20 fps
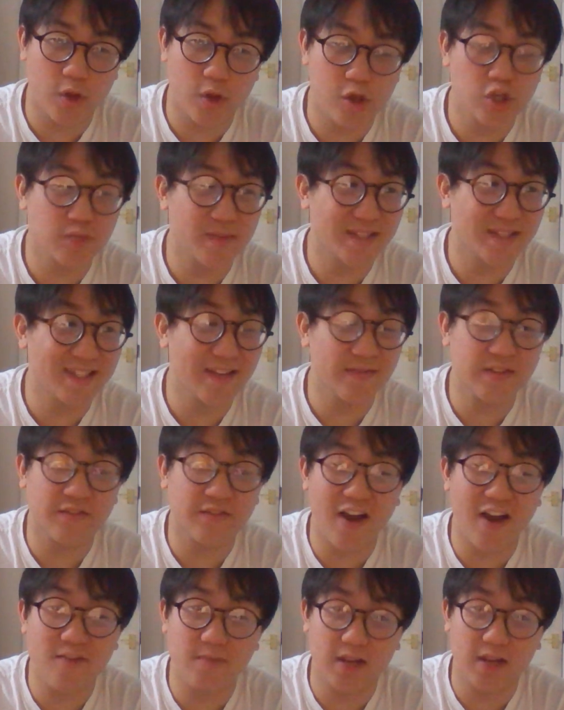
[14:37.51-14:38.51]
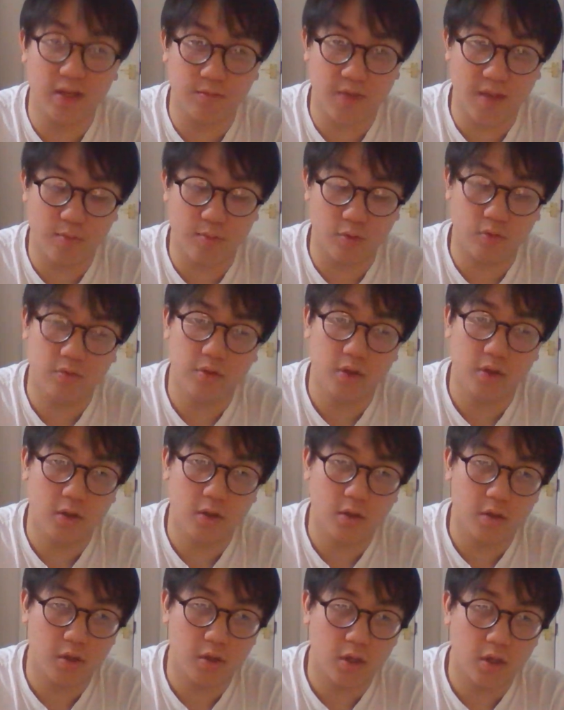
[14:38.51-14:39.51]
It used to be 75 million people.
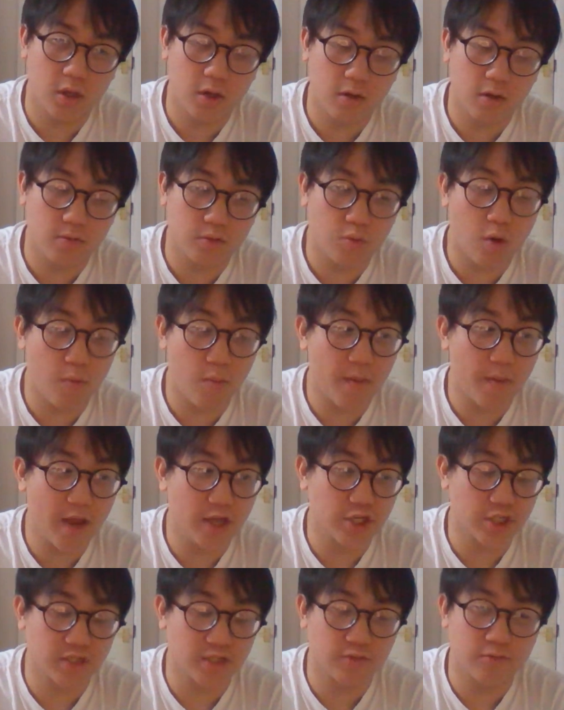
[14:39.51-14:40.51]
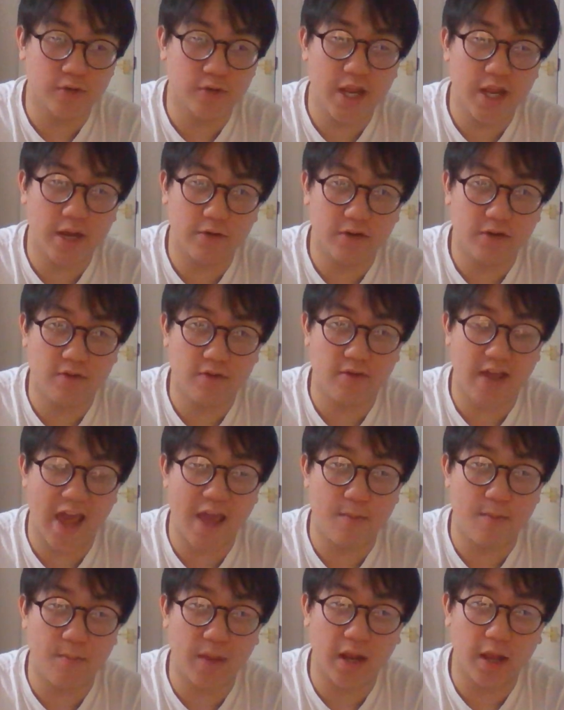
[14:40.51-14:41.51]
The world population is nearing
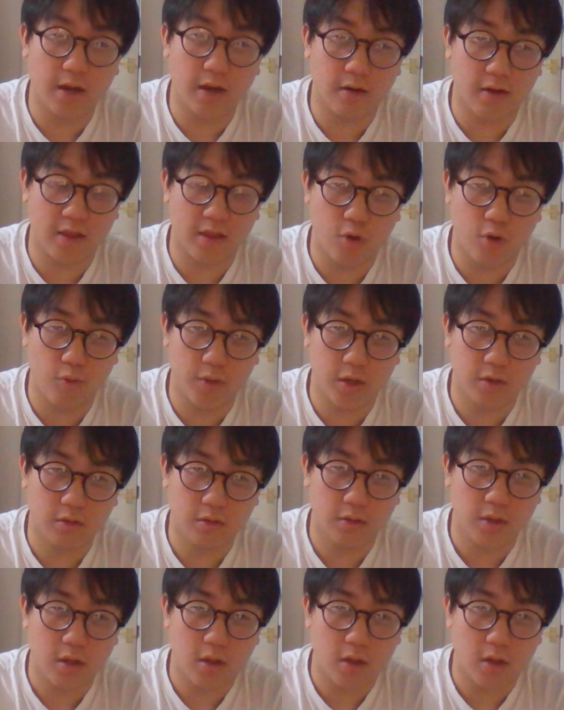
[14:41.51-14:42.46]
8 billion at the moment.